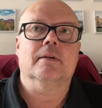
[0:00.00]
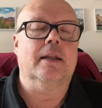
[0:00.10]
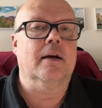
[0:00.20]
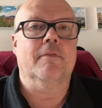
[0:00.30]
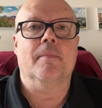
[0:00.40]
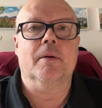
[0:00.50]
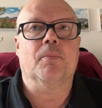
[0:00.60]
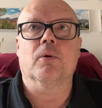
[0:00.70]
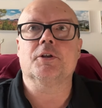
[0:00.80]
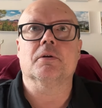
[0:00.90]
None of them in
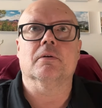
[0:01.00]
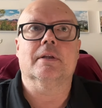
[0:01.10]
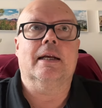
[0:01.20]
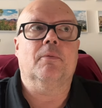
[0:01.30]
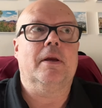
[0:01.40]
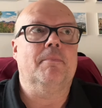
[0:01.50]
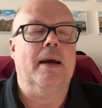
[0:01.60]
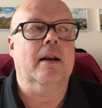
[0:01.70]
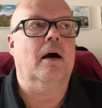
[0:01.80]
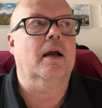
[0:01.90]
Portugal that we've
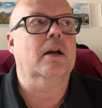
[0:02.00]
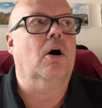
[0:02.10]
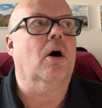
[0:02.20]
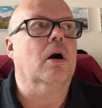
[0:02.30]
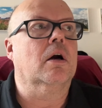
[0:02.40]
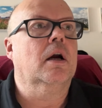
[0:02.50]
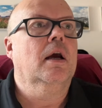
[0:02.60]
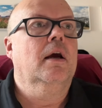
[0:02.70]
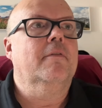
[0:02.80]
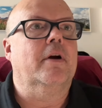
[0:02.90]
been on are
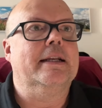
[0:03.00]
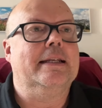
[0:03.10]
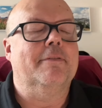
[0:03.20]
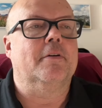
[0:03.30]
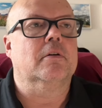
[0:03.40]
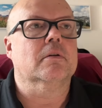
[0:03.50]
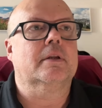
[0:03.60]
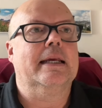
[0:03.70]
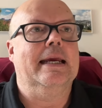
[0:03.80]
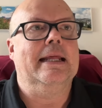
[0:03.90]
very difficult
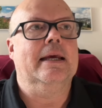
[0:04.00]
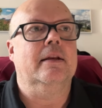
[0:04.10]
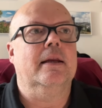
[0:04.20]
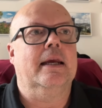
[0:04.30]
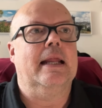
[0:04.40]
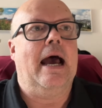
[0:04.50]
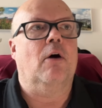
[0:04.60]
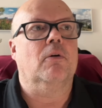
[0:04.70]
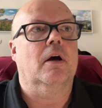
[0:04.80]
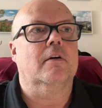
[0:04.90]
to get in and
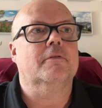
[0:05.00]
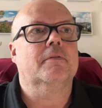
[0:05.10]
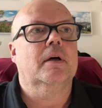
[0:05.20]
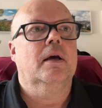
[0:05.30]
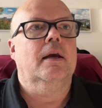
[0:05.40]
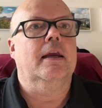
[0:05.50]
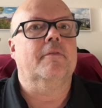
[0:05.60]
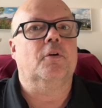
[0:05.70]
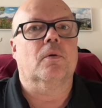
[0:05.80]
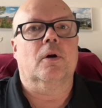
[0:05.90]
out of
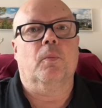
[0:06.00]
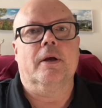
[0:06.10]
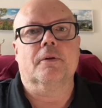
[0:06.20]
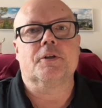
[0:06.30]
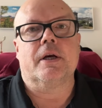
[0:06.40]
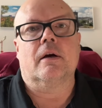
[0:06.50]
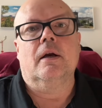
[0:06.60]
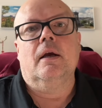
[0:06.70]
if you're in a wheelchair.